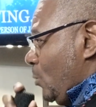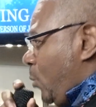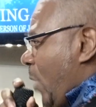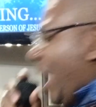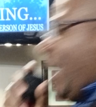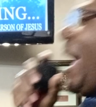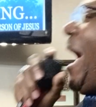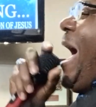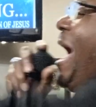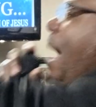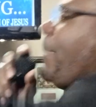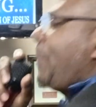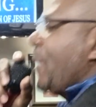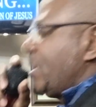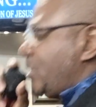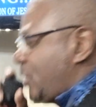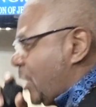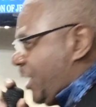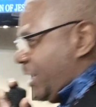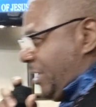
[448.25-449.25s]
What
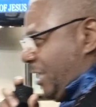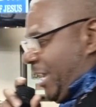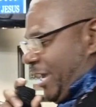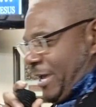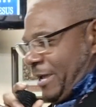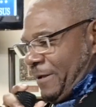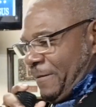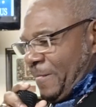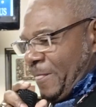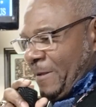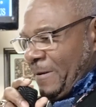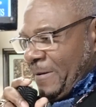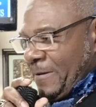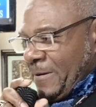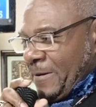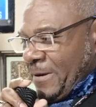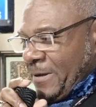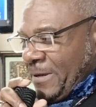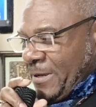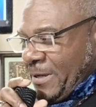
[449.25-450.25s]
happened to you?
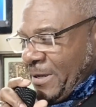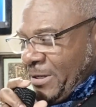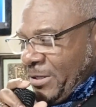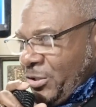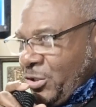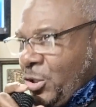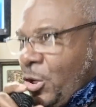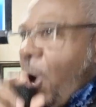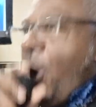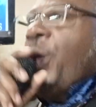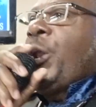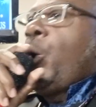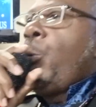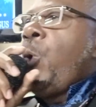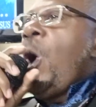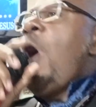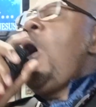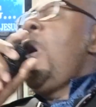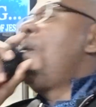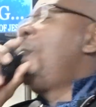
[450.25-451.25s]
Go to
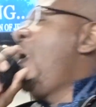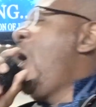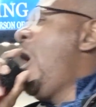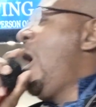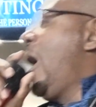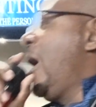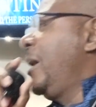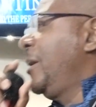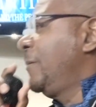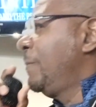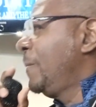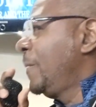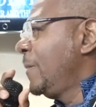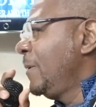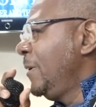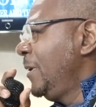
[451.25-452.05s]
Walmart.